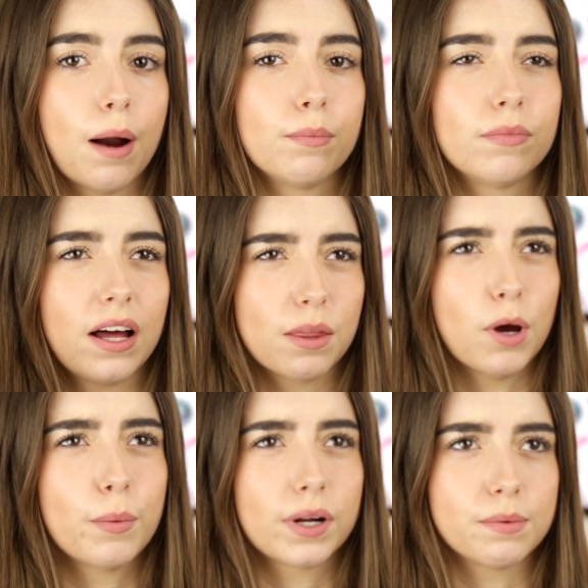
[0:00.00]
I'm, at the
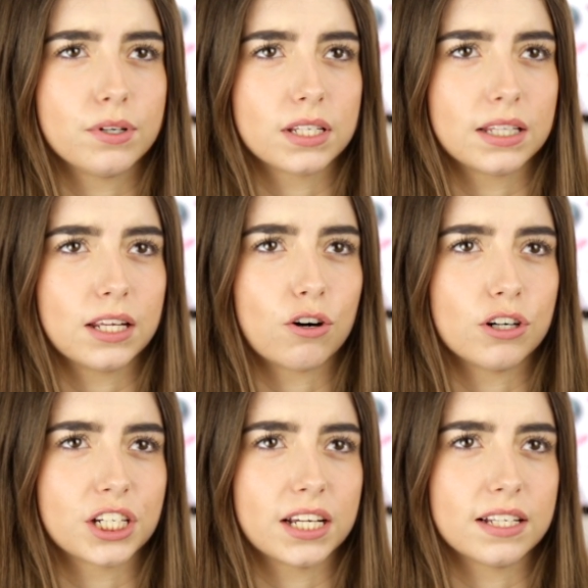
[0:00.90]
moment I'm using the
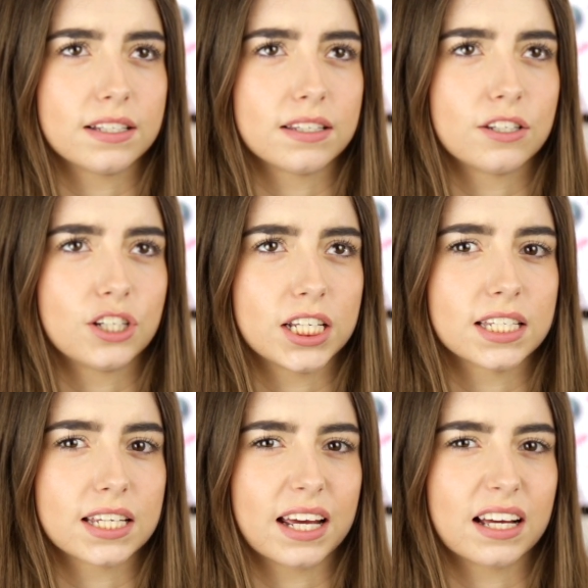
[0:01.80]
Origins
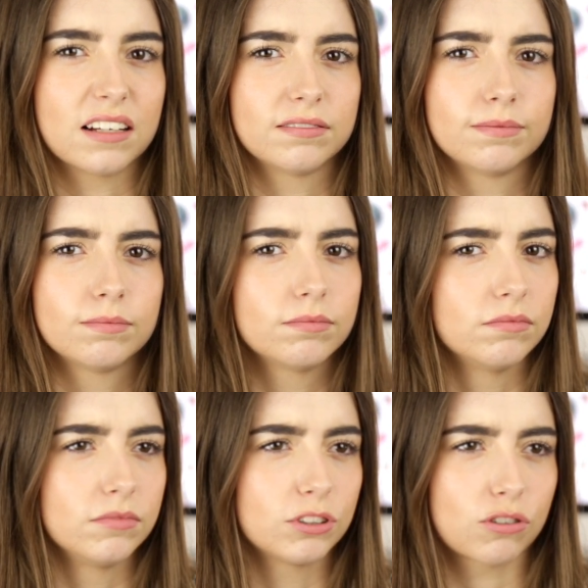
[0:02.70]
GinZing
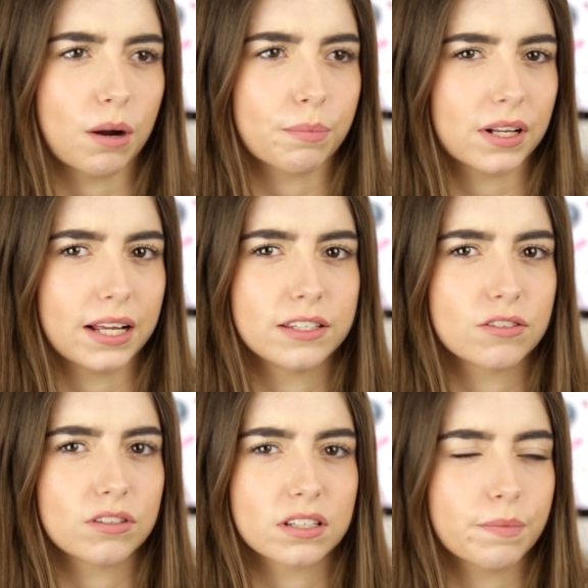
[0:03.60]
Scrub
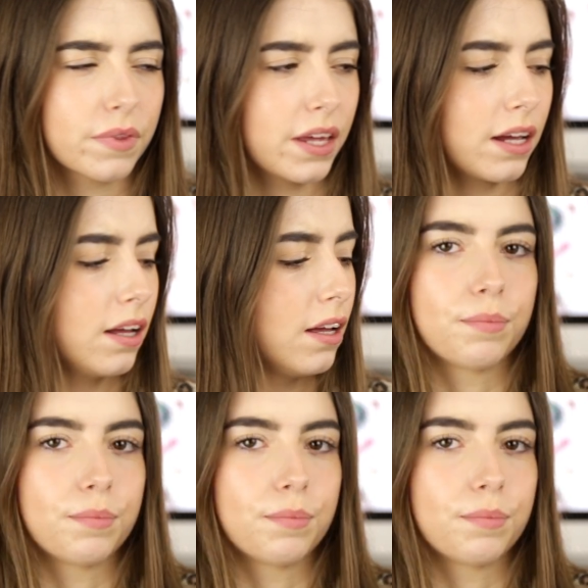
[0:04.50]
Cleanser or something.